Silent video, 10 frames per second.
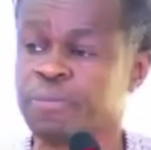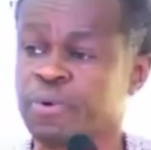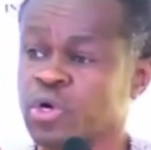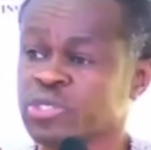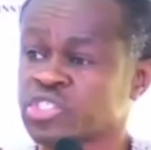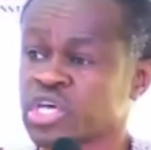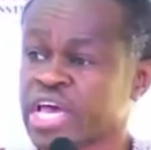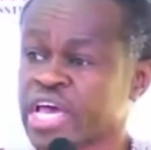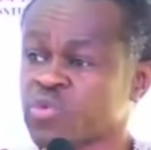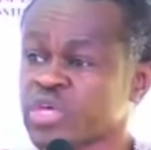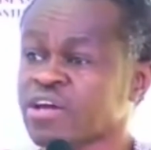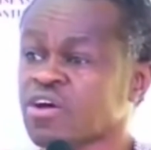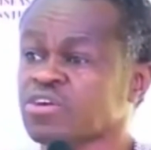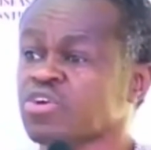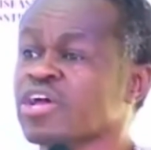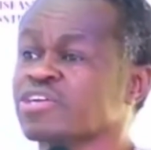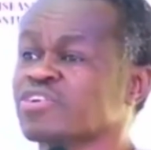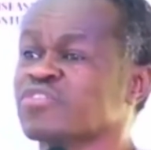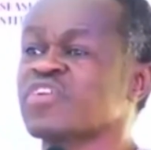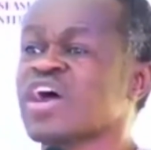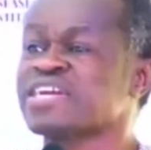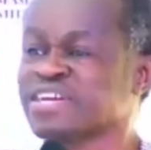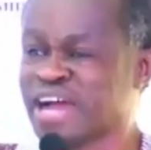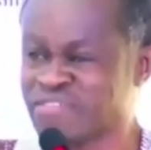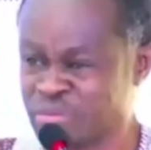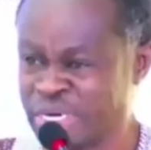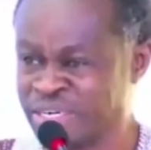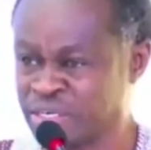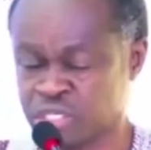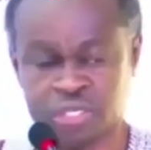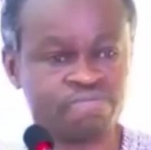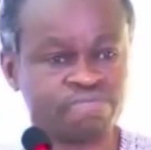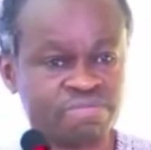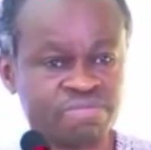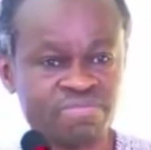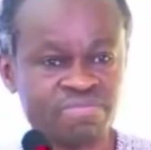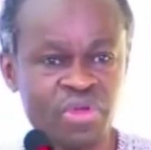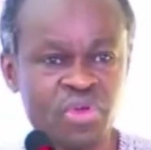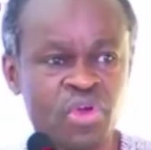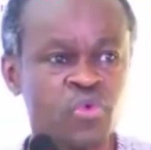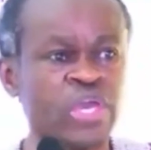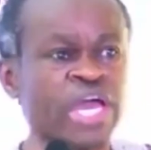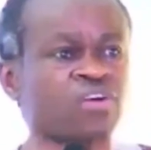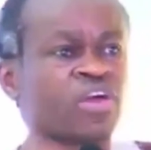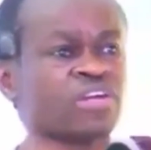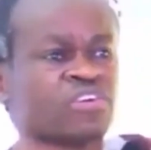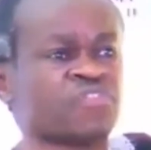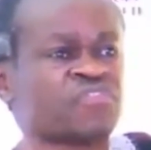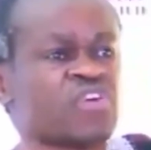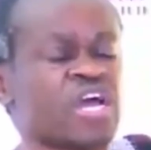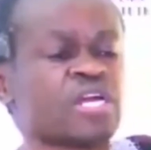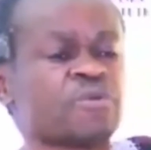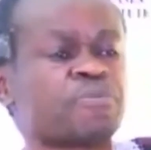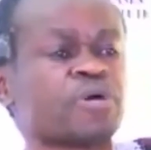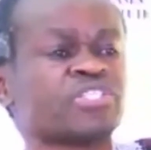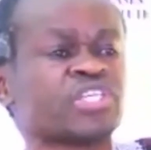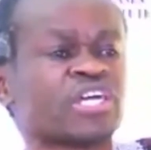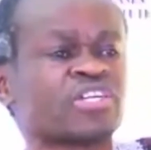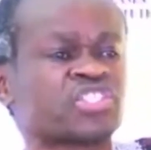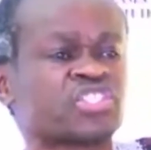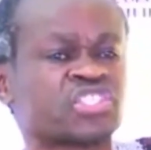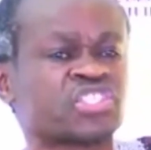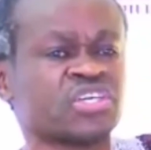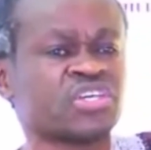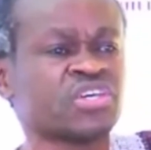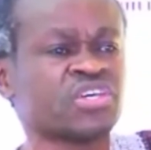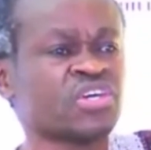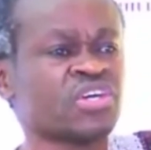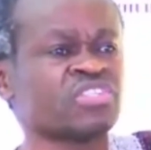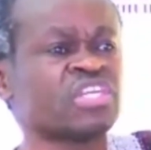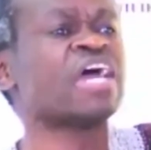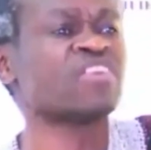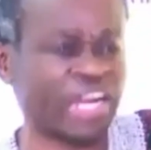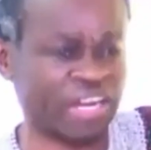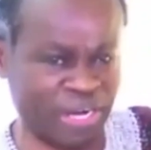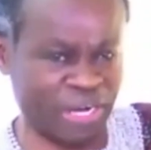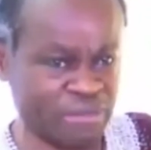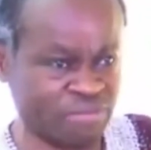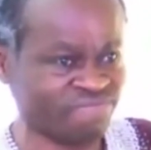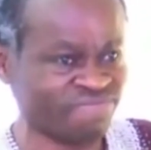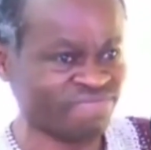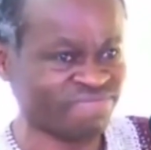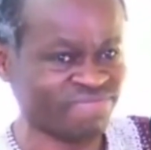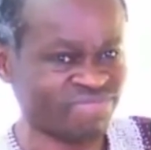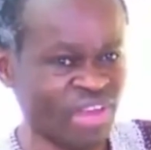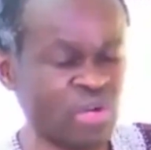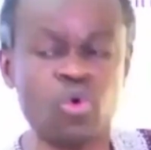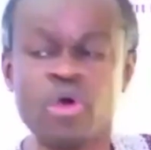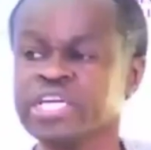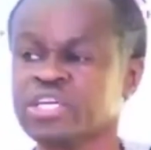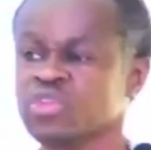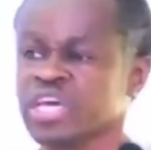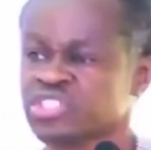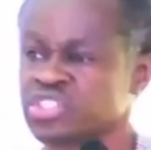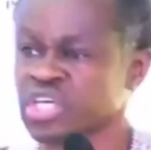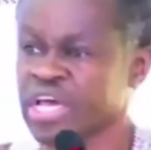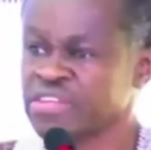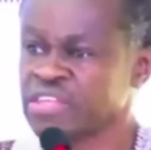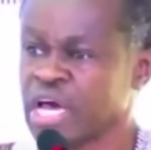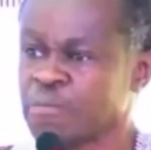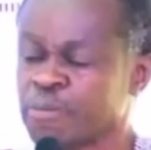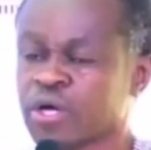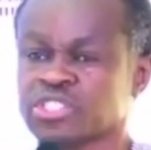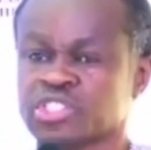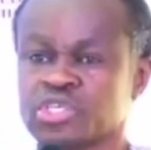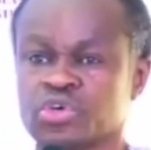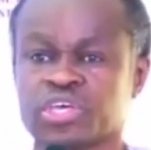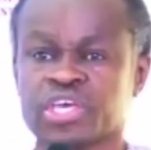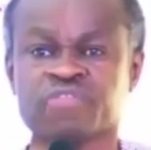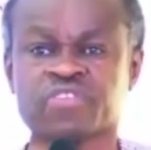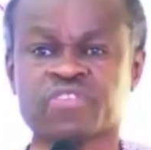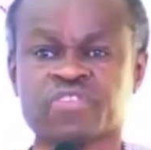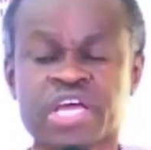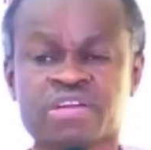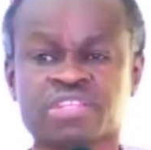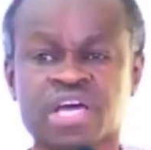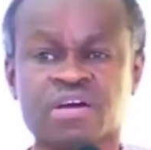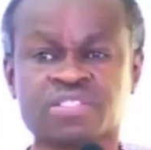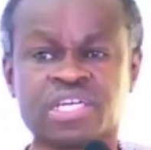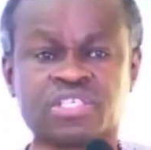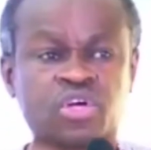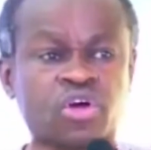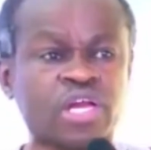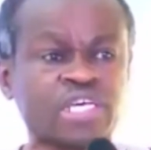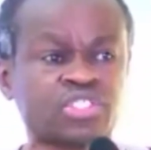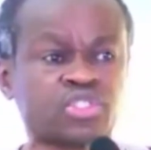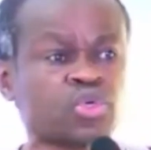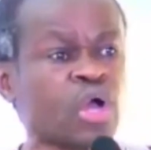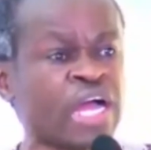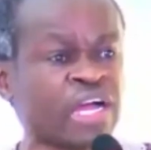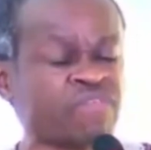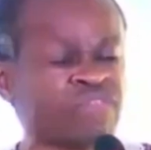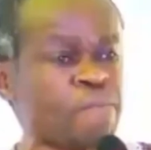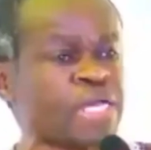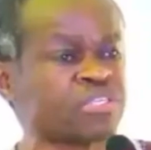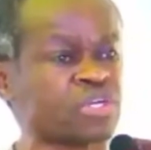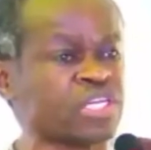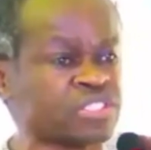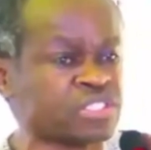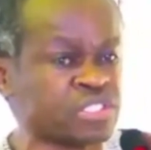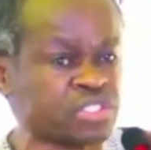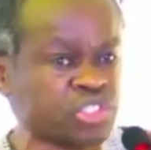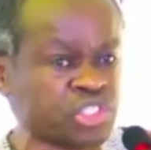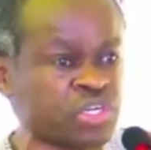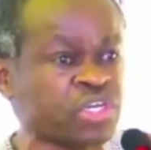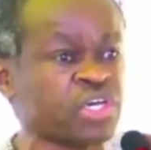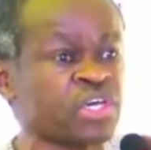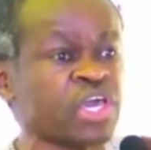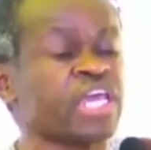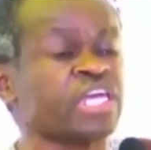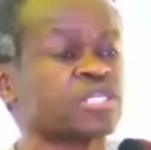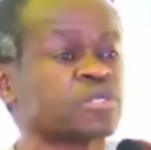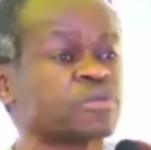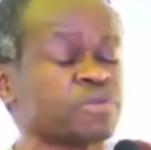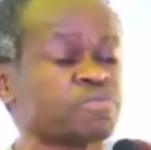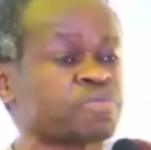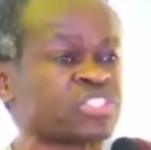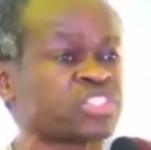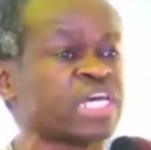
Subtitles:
We are going to fund projects directly. And why do they say that? Because you give $10,000 to a governmental institution, 8%, 80% of it will be building a villa somewhere in Uganda